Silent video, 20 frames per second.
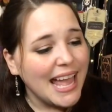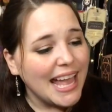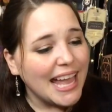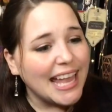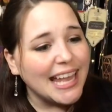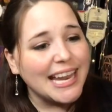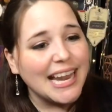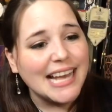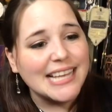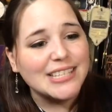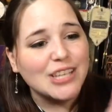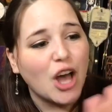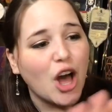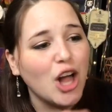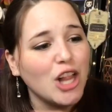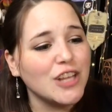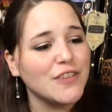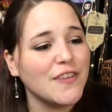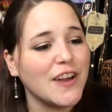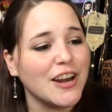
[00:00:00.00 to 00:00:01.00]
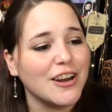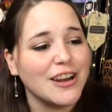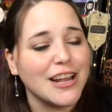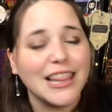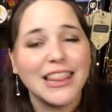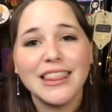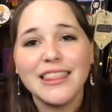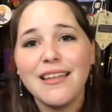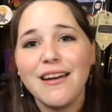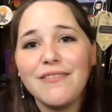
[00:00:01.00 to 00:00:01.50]
It has all of our
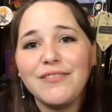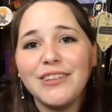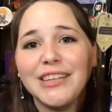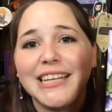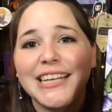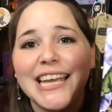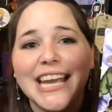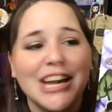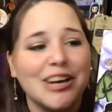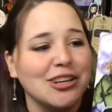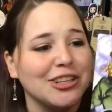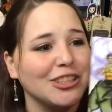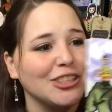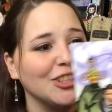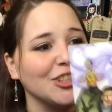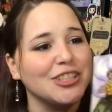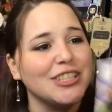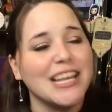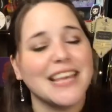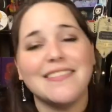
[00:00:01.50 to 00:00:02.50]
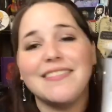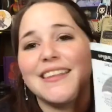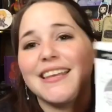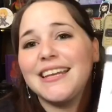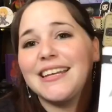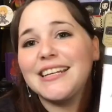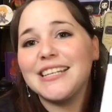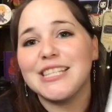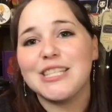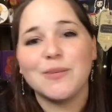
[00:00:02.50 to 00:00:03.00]
lovely characters and
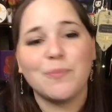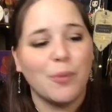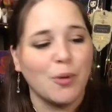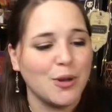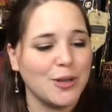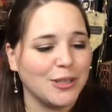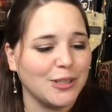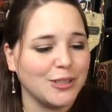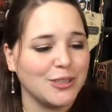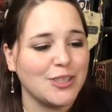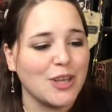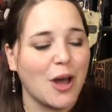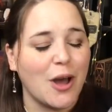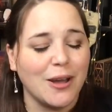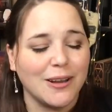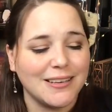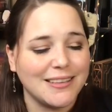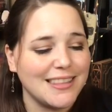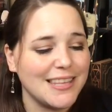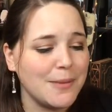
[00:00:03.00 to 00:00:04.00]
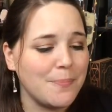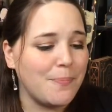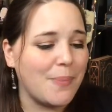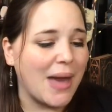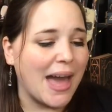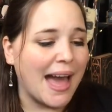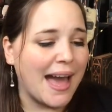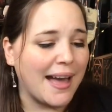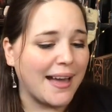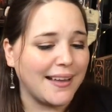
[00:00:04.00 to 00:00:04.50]
then spoilers on the
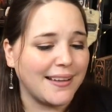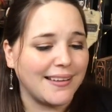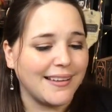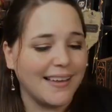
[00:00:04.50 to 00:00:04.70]
back.